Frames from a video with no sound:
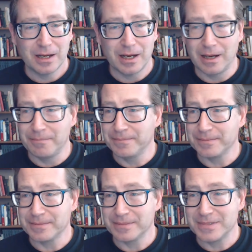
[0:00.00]

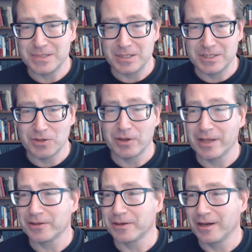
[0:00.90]
So
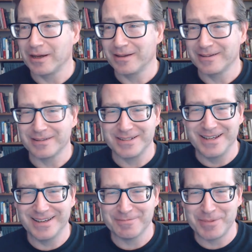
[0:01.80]
another,
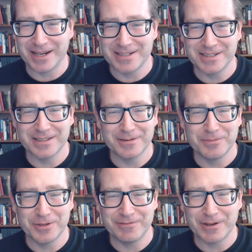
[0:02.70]
back to the
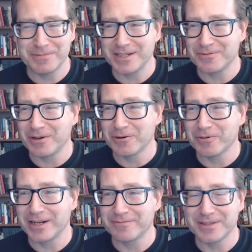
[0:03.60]
brief update while we're
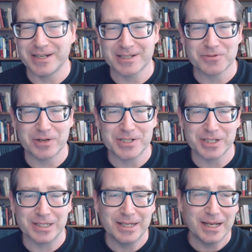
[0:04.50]
waiting for the next
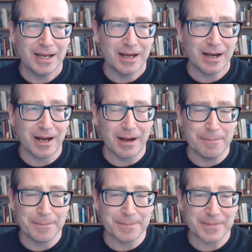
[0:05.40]
question.
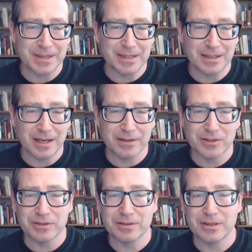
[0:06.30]

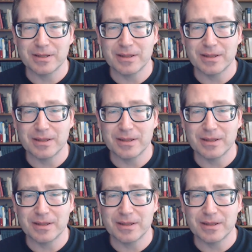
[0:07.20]
Other